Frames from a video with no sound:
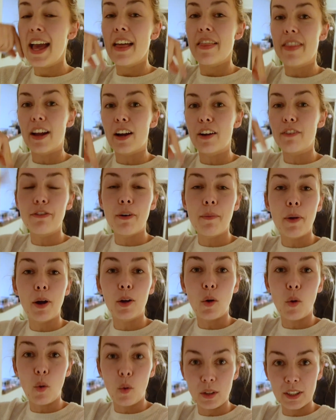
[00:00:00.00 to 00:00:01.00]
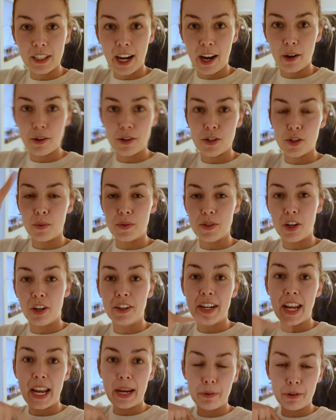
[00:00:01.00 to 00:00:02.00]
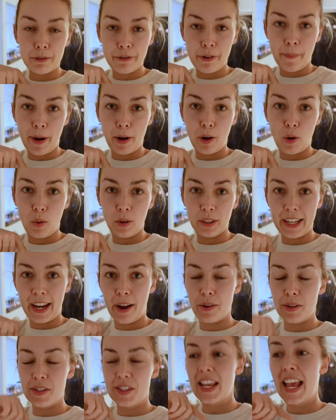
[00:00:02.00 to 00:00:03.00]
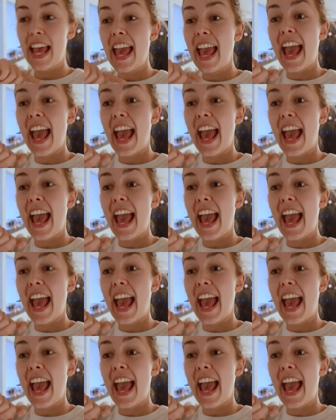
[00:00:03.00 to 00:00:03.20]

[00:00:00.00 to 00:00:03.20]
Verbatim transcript: they're from our old house. It was our neighbor from our old house.